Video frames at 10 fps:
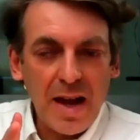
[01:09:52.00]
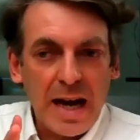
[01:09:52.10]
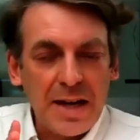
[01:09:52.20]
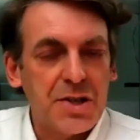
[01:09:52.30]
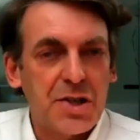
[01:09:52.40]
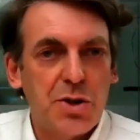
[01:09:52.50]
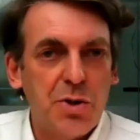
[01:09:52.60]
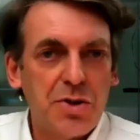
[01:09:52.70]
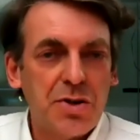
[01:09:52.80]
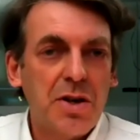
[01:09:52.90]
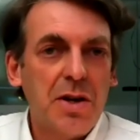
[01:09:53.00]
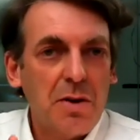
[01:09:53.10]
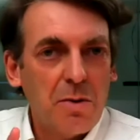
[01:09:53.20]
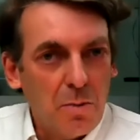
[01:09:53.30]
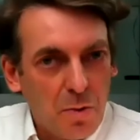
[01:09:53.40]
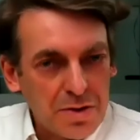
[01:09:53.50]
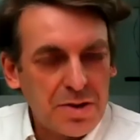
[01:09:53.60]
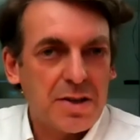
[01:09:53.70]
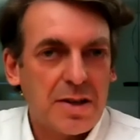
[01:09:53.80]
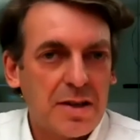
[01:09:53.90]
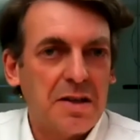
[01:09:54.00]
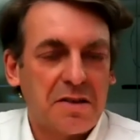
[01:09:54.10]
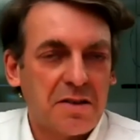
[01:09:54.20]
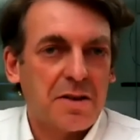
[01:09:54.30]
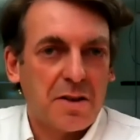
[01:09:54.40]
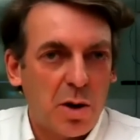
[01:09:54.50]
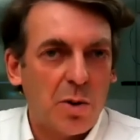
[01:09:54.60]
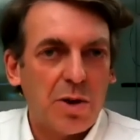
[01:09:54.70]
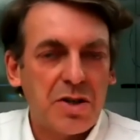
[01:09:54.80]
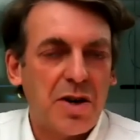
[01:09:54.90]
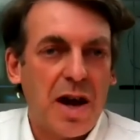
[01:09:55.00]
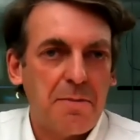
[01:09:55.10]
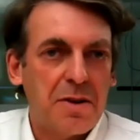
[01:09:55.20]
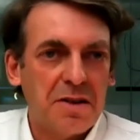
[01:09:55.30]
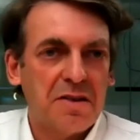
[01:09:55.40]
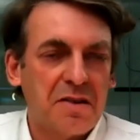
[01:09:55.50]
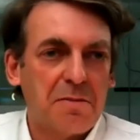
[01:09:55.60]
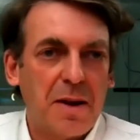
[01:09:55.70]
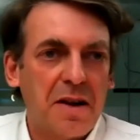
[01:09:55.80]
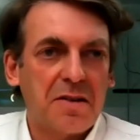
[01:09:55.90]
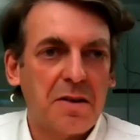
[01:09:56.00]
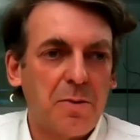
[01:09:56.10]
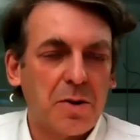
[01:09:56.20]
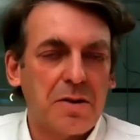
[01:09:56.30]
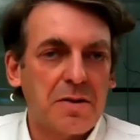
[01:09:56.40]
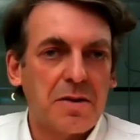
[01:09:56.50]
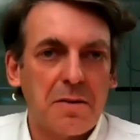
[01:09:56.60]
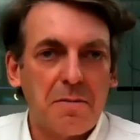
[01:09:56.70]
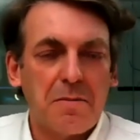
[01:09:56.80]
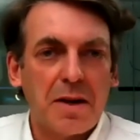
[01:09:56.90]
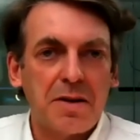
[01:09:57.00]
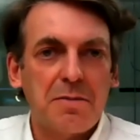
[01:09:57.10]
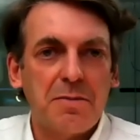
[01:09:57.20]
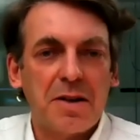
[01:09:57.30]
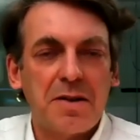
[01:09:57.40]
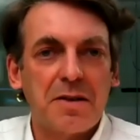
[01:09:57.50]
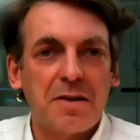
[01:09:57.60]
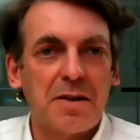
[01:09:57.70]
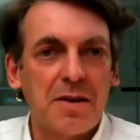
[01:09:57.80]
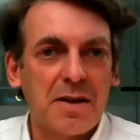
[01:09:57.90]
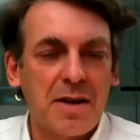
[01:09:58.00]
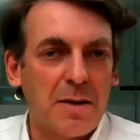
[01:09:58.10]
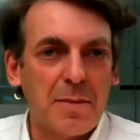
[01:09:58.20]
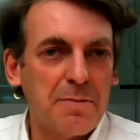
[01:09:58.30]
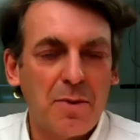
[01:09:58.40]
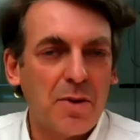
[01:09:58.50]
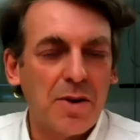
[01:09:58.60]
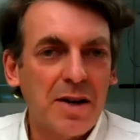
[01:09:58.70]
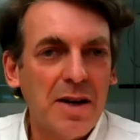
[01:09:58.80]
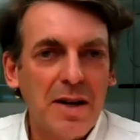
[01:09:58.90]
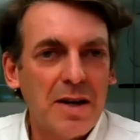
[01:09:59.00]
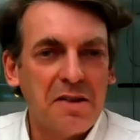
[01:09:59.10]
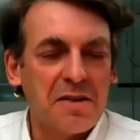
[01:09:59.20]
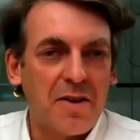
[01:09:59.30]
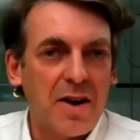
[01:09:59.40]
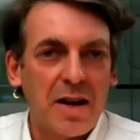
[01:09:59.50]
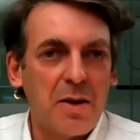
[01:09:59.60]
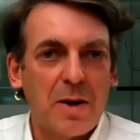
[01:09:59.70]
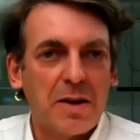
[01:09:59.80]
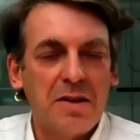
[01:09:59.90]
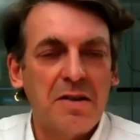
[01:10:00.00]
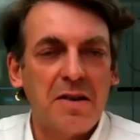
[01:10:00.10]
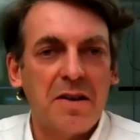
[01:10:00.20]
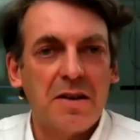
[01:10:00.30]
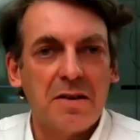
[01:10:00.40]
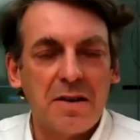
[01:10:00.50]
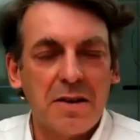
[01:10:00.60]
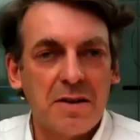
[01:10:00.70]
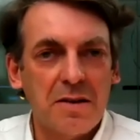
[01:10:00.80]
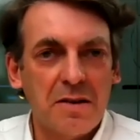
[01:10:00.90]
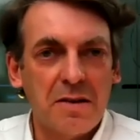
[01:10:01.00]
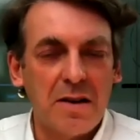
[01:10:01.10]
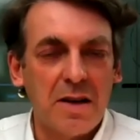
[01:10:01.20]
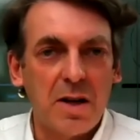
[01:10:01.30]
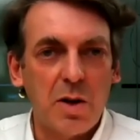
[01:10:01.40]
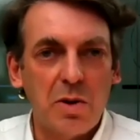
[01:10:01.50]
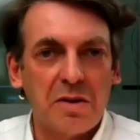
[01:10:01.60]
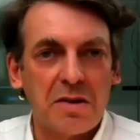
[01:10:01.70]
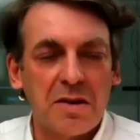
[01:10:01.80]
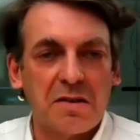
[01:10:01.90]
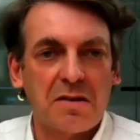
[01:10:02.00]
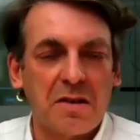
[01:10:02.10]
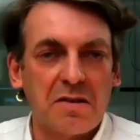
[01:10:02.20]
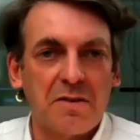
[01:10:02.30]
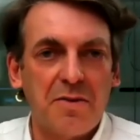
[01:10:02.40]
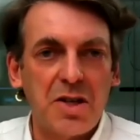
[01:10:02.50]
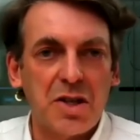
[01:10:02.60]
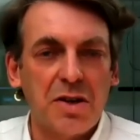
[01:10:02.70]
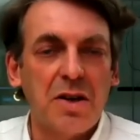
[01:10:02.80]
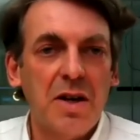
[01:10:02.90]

understood what is going to happen in this space and what might come up, or is there anyone in the EU that has a vision